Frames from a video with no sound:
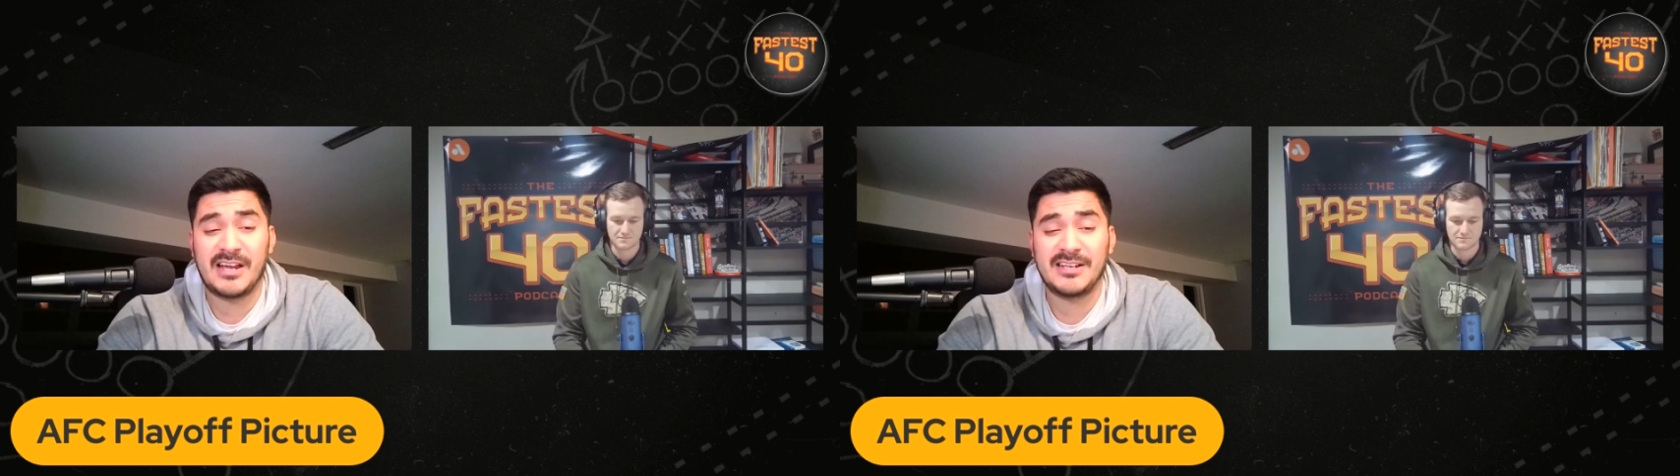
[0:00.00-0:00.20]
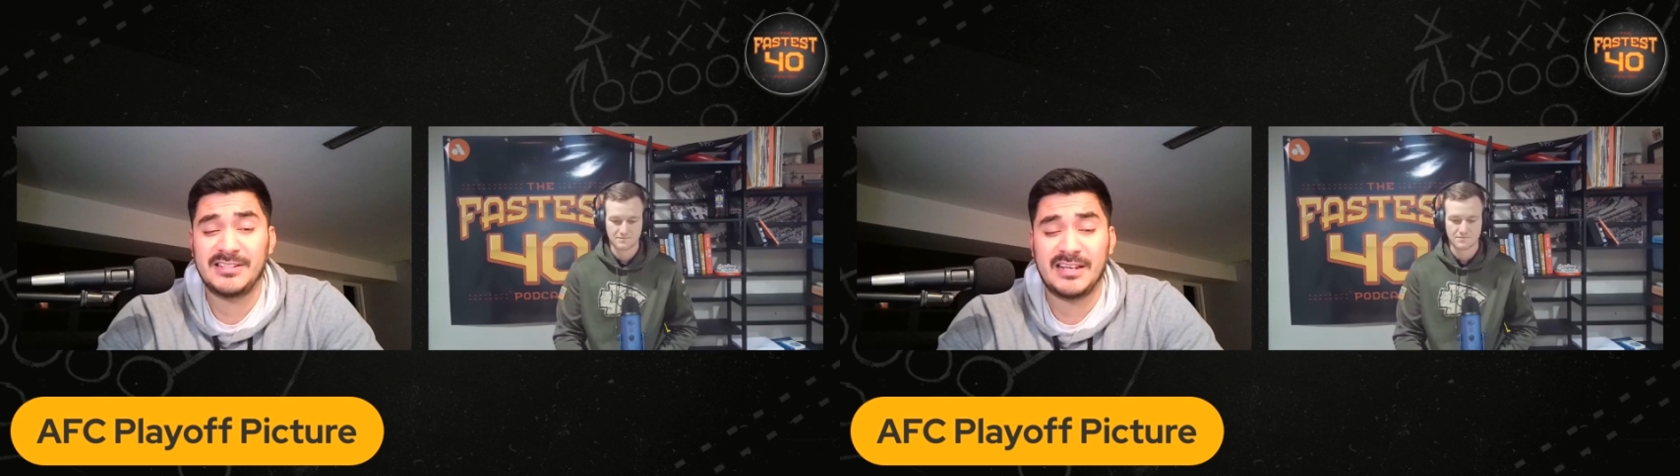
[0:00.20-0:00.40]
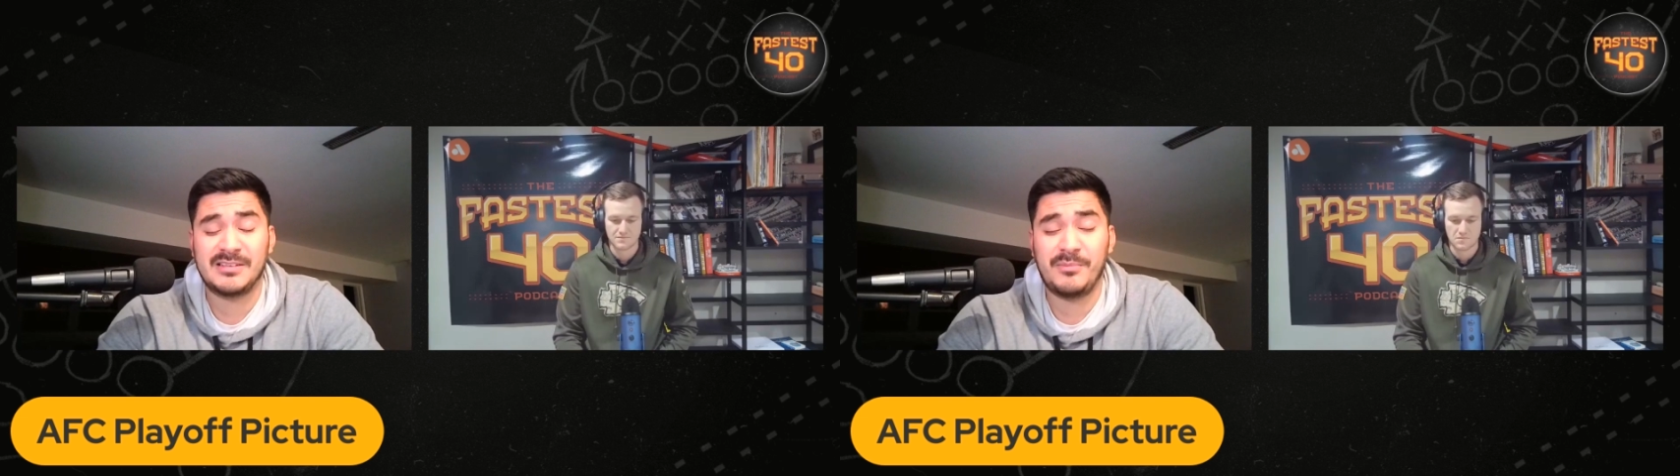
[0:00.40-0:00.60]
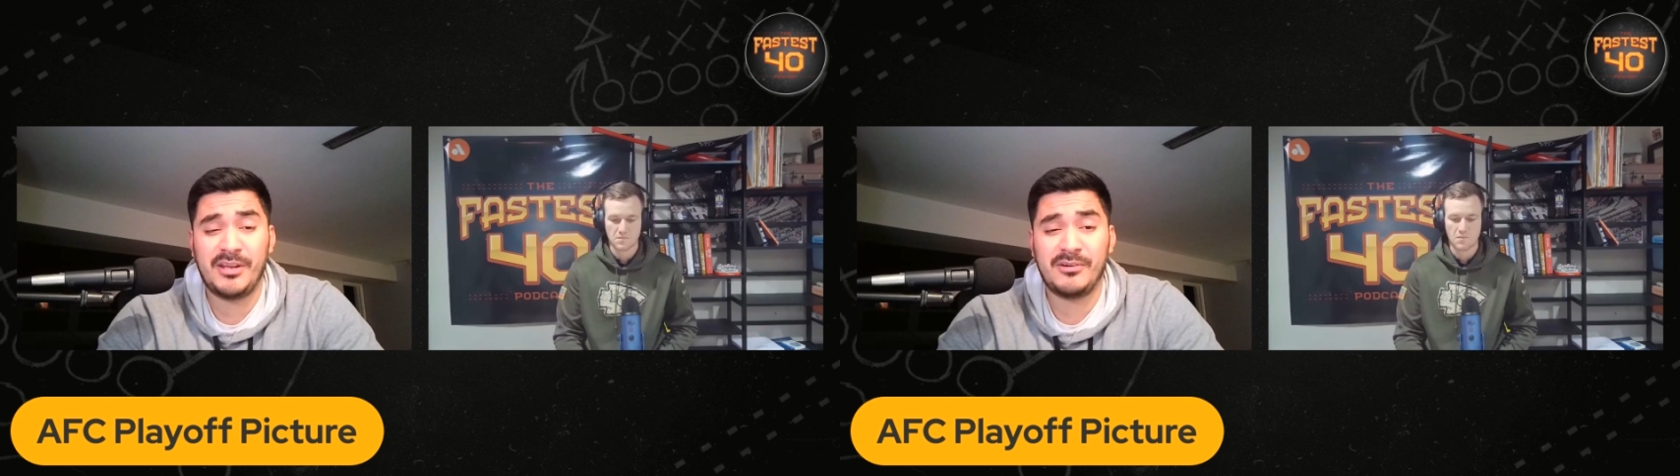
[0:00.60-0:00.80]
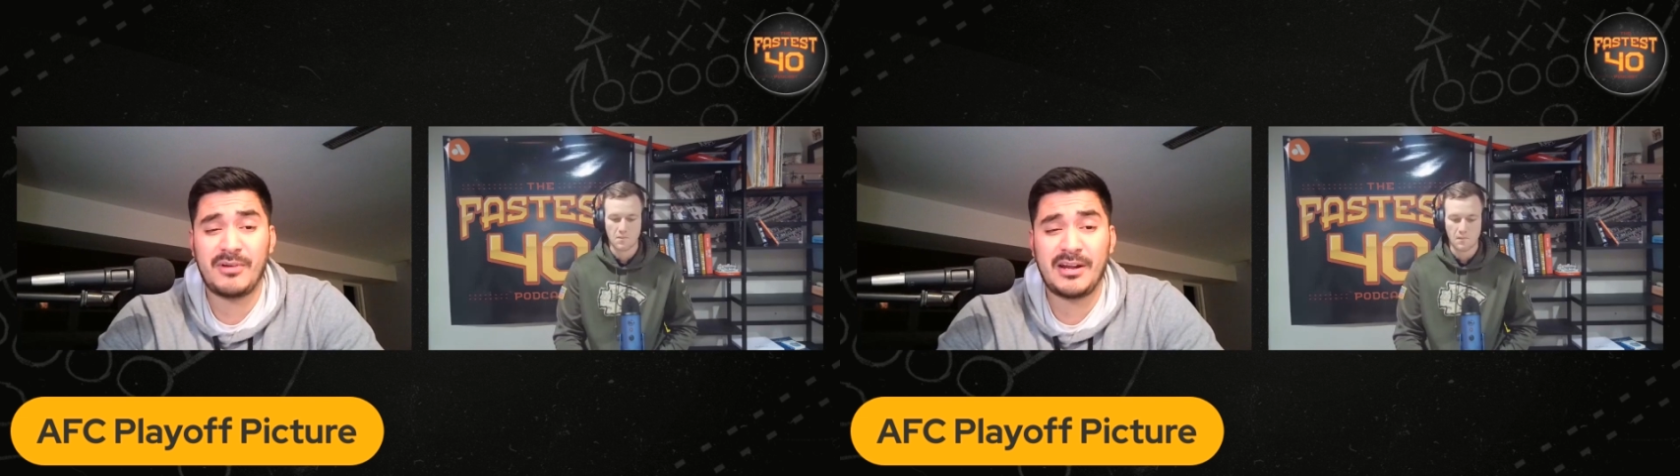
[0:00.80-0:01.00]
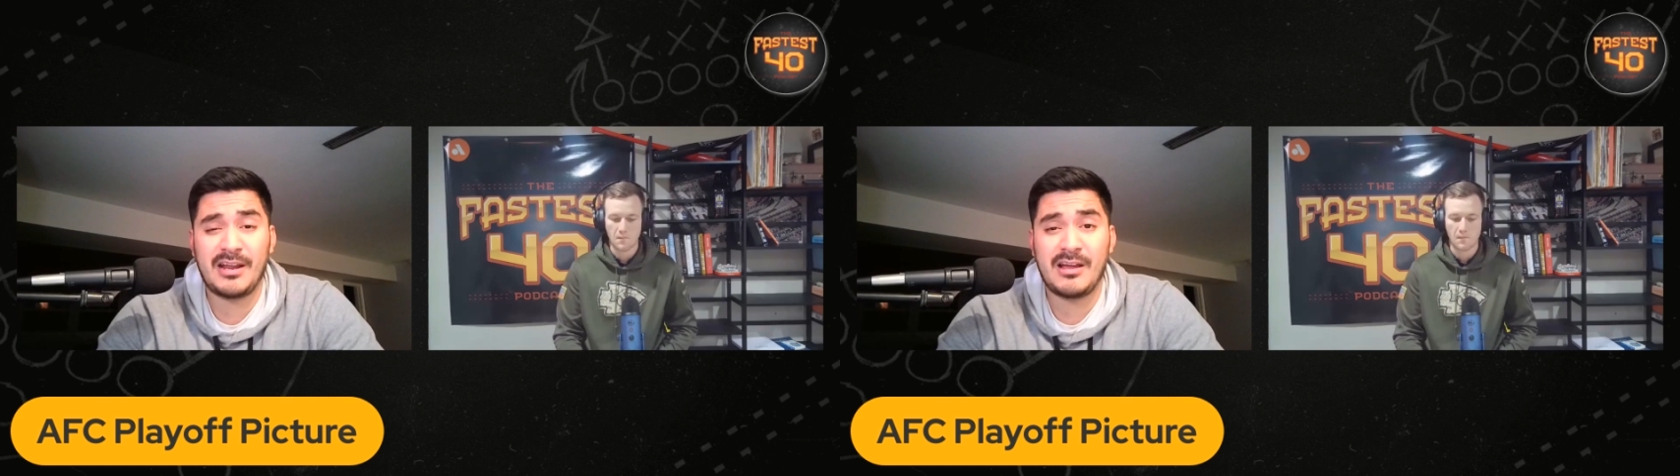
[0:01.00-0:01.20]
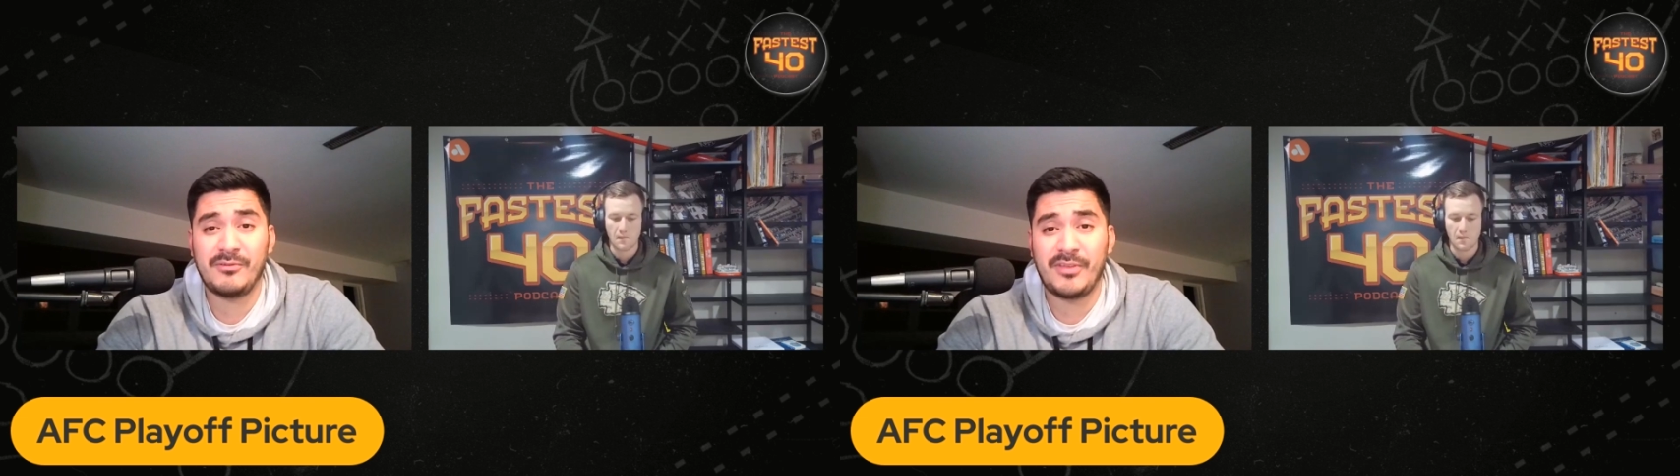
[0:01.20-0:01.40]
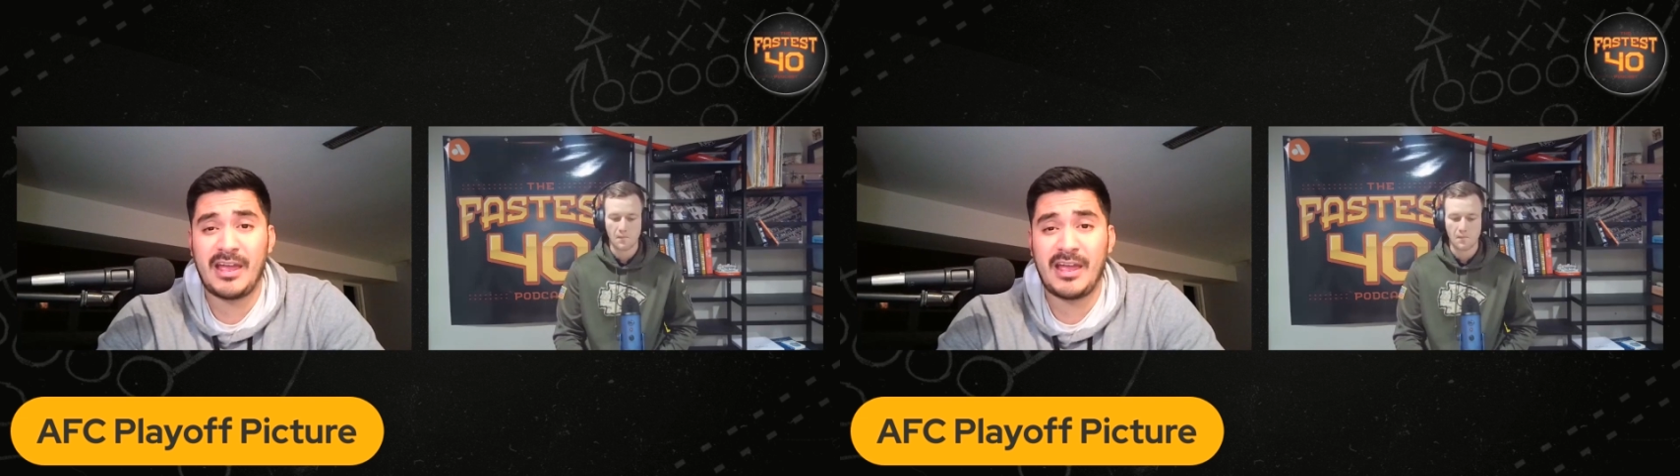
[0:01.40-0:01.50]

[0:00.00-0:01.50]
kind of decimated right now.